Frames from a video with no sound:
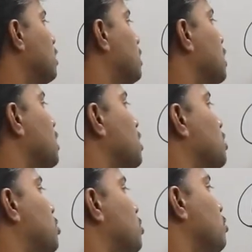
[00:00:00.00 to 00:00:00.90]
10
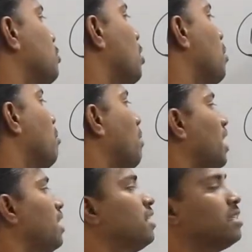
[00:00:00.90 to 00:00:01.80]
raised to
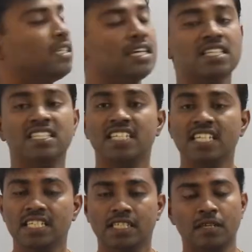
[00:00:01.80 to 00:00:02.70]
minus
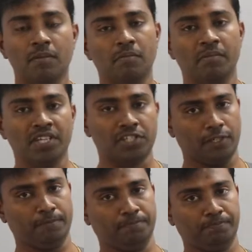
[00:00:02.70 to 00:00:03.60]
6 meter.